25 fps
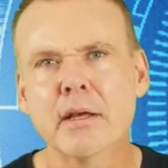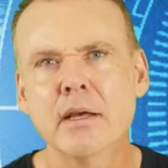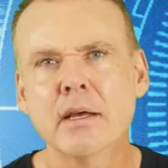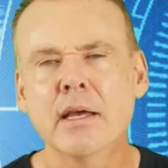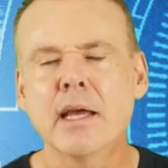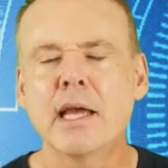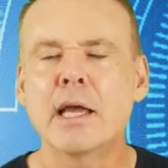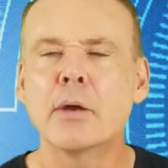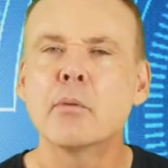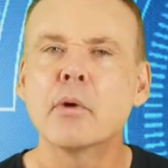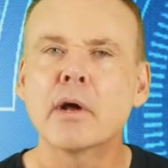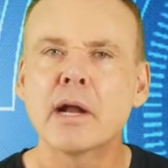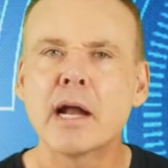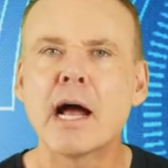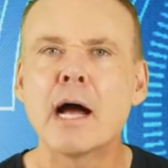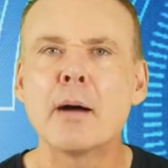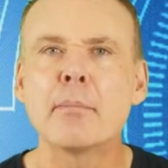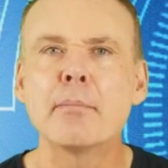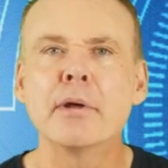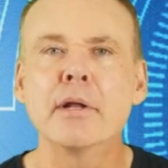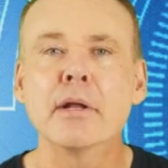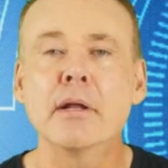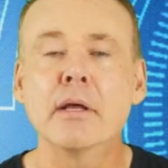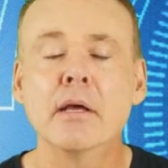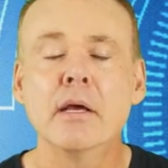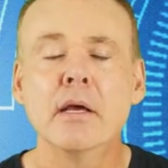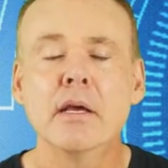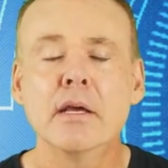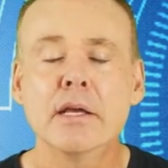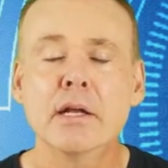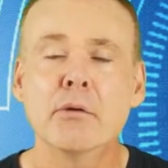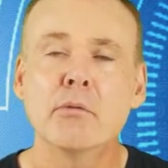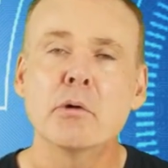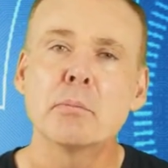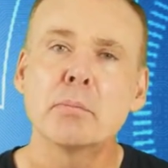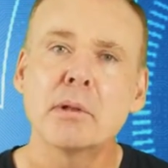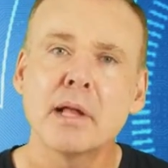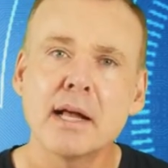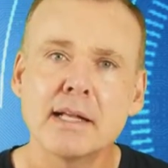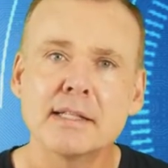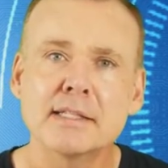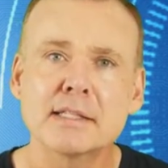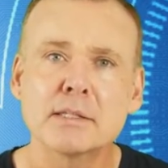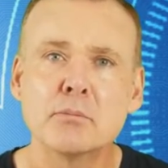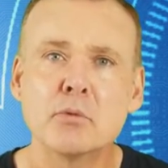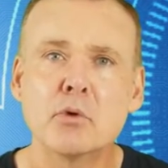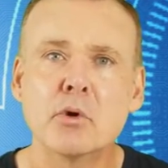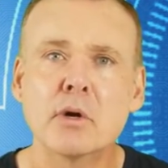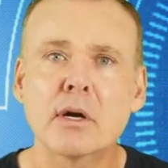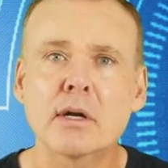Hey, what happened? We planned
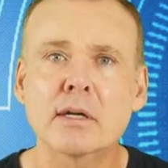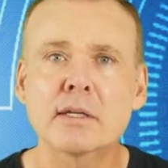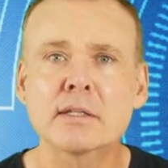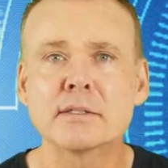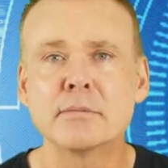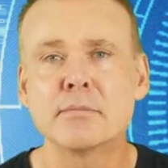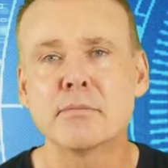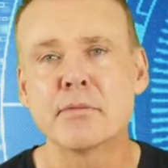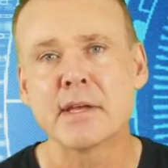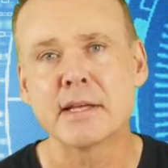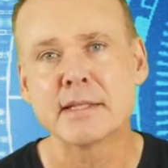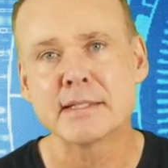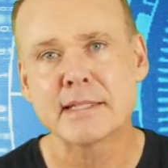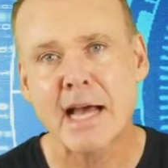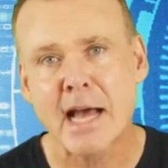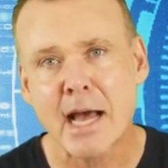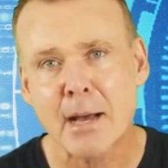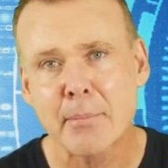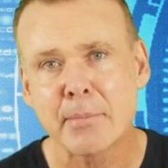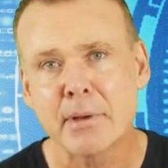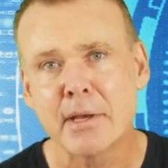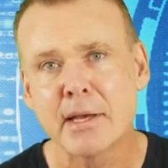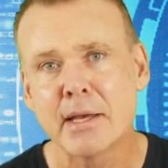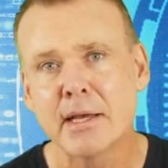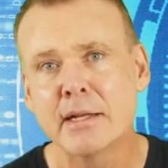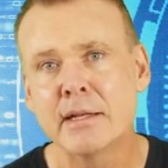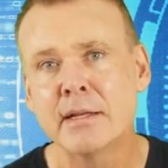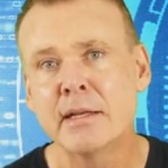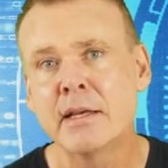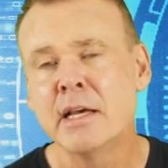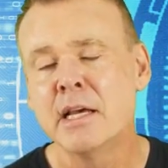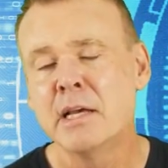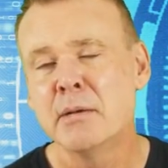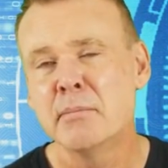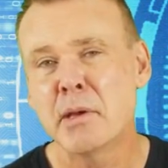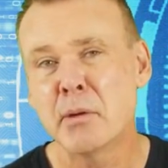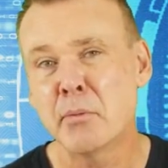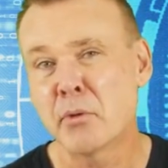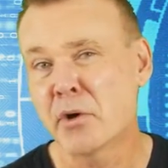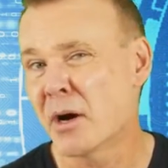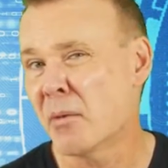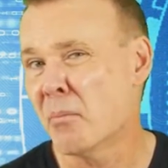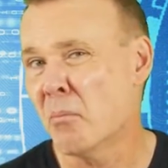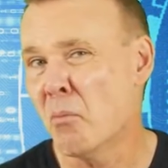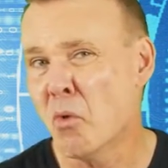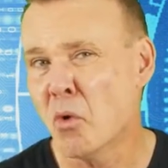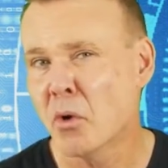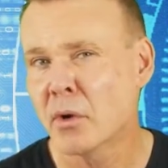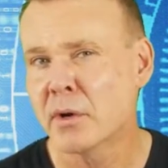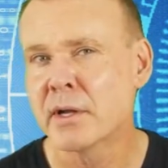some work, some things happened, maybe we
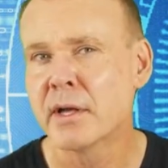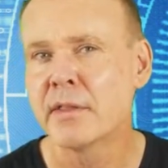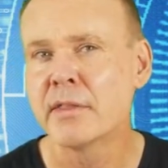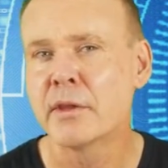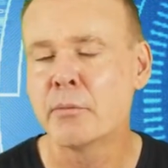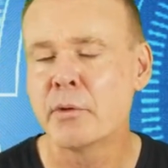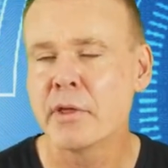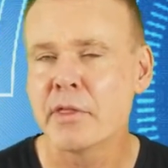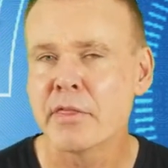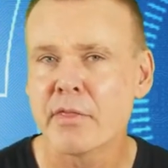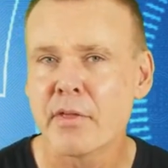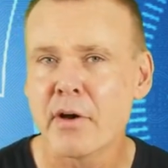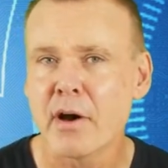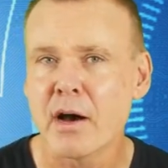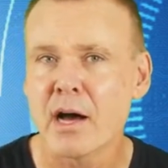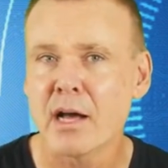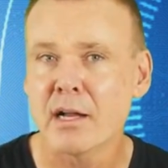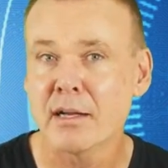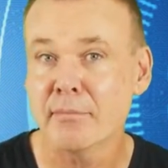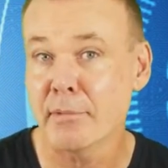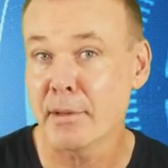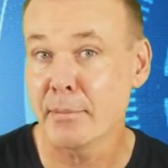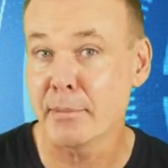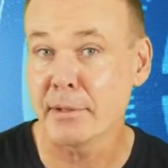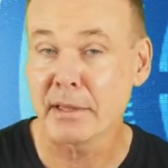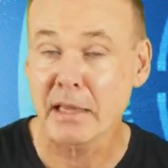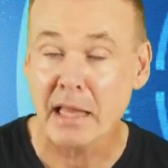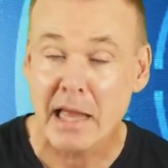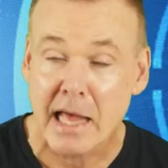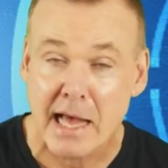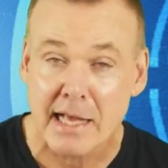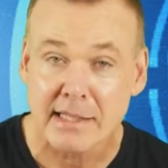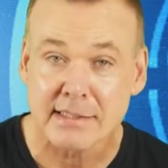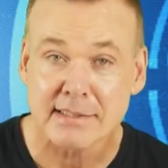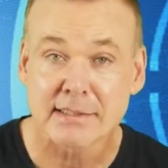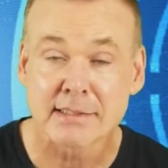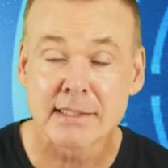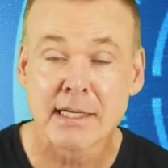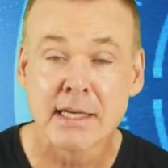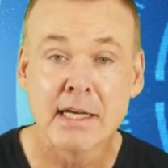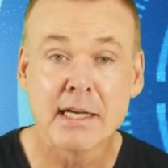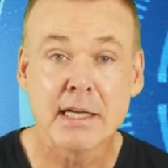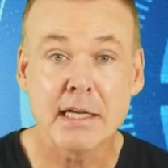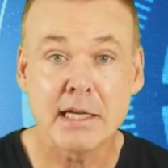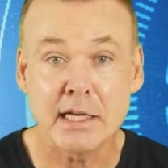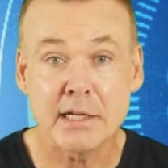got more done than we thought, maybe less.